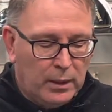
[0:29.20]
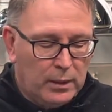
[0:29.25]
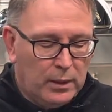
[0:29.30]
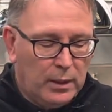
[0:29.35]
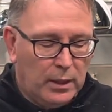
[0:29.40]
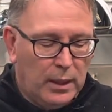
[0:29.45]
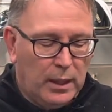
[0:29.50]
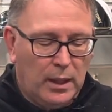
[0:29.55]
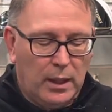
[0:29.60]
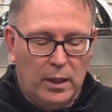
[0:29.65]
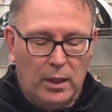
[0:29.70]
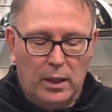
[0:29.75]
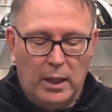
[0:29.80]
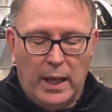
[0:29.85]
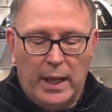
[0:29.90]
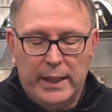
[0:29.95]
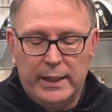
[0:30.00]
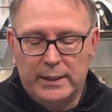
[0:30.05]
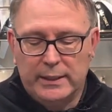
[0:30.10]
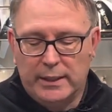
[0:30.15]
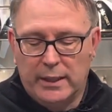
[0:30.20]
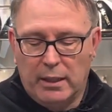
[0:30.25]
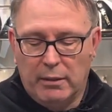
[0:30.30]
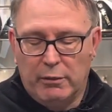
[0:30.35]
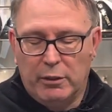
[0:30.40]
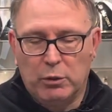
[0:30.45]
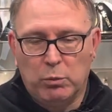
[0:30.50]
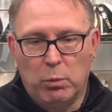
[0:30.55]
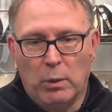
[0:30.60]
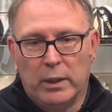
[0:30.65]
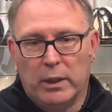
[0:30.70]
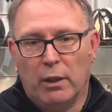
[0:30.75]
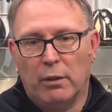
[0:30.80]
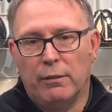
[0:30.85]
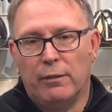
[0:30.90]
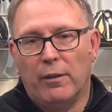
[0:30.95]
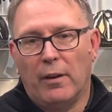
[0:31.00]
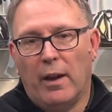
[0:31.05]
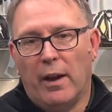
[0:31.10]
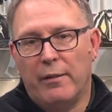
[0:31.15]
A Series
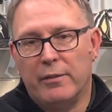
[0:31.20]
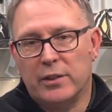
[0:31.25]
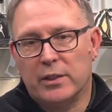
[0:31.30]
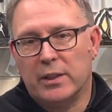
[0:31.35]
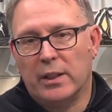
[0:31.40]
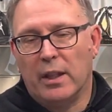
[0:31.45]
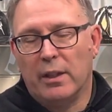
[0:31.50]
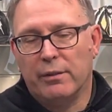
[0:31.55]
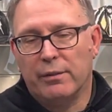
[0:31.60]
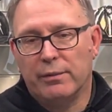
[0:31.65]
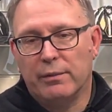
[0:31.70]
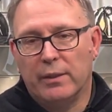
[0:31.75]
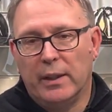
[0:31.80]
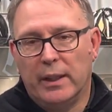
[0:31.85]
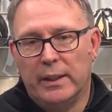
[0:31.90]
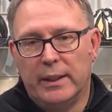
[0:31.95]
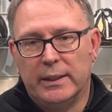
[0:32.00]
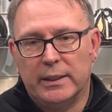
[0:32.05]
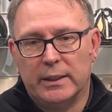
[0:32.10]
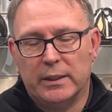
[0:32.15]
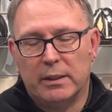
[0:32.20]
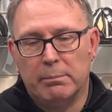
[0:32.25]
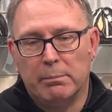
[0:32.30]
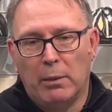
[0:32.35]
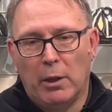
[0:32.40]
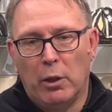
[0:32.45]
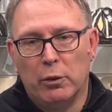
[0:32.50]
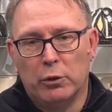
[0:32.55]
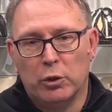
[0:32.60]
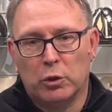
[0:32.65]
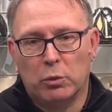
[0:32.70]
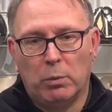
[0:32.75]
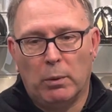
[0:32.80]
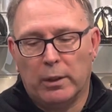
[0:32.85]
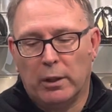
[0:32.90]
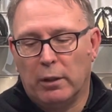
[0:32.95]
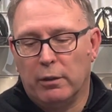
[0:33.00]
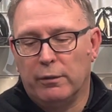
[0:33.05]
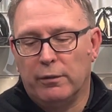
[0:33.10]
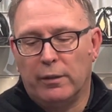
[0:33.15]
105 stiff, and this is the Modus
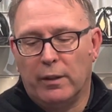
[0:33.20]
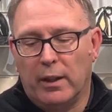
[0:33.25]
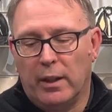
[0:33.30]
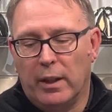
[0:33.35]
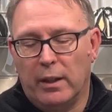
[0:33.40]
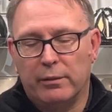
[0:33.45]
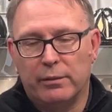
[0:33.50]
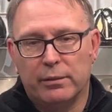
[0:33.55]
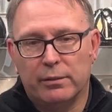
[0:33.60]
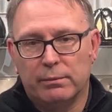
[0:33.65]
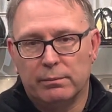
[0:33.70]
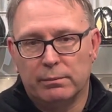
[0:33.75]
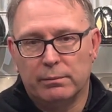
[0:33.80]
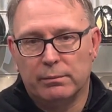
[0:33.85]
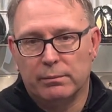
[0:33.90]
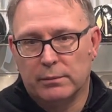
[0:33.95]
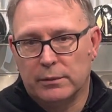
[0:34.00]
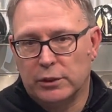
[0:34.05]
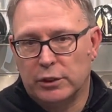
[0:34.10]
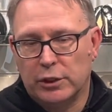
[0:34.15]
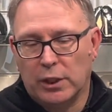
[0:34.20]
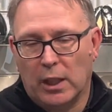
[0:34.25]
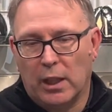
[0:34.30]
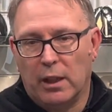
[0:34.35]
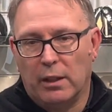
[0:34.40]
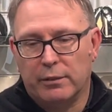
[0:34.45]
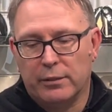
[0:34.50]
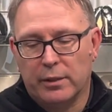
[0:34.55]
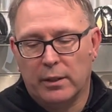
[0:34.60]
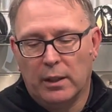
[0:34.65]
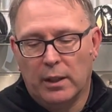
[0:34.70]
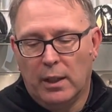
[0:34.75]
105 shaft.